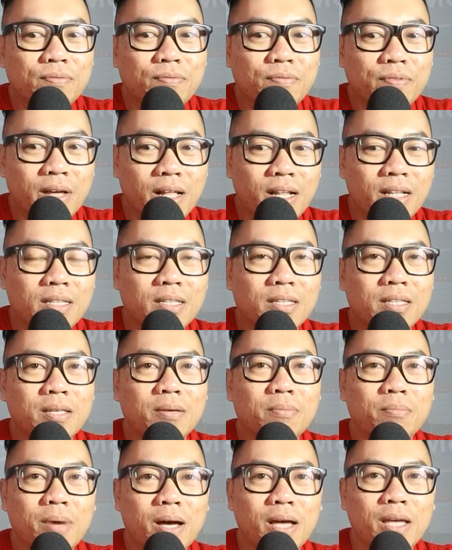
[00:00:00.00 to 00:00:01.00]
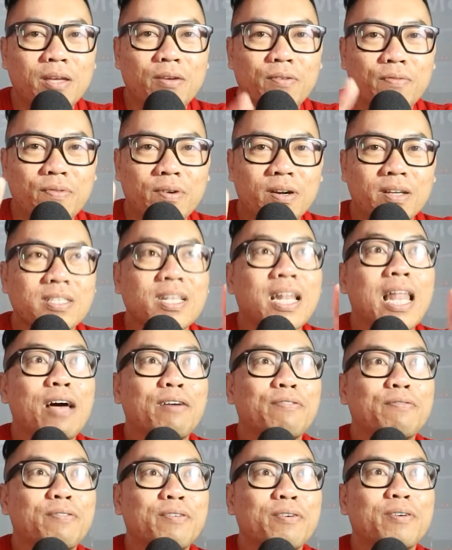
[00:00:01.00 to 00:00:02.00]
felt my first
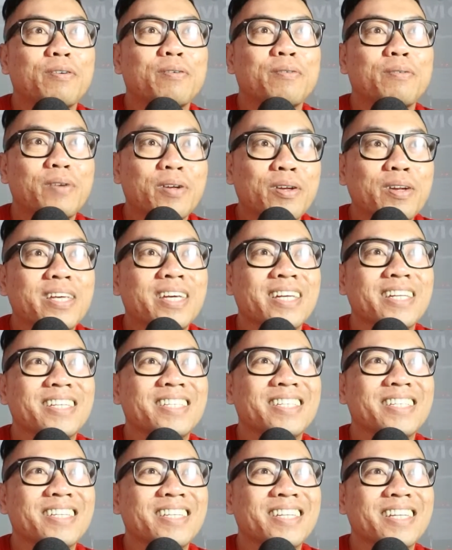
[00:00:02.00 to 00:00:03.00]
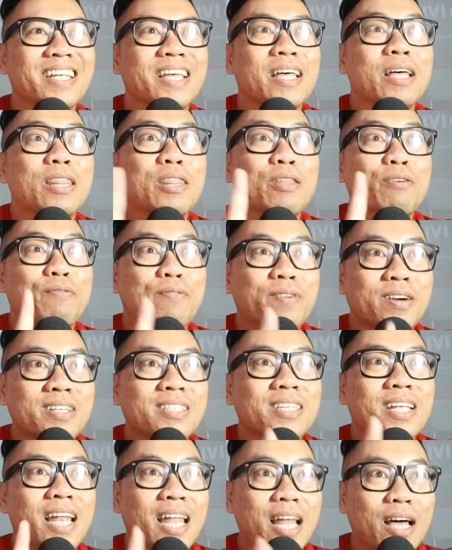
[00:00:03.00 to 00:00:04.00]
laugh for audience. The
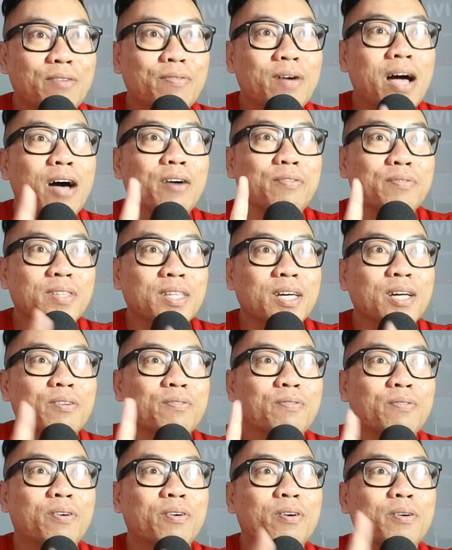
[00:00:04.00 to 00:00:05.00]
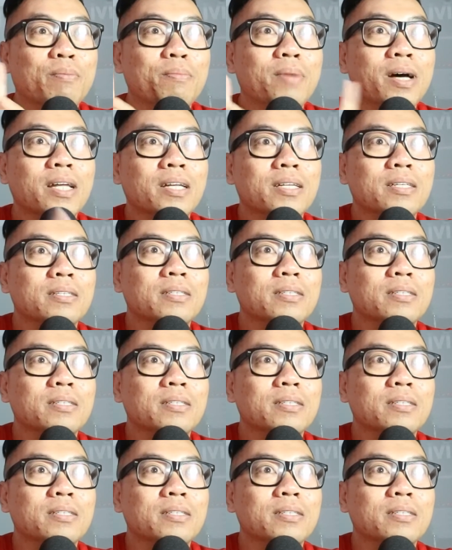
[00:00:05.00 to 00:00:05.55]
first laugh after 4 months.